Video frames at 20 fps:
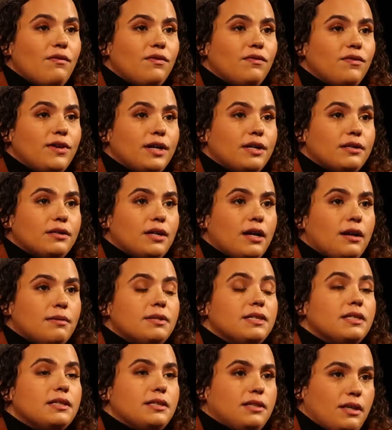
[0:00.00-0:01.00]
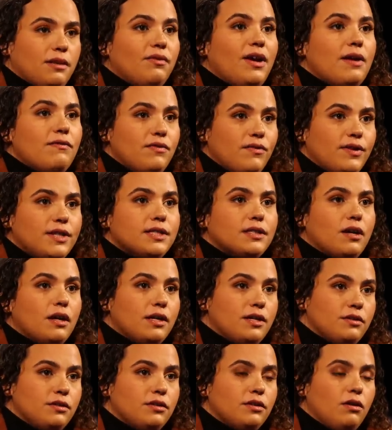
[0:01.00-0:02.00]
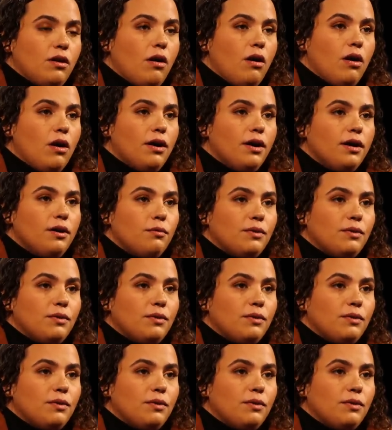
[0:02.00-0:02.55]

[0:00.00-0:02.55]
of us got into the car.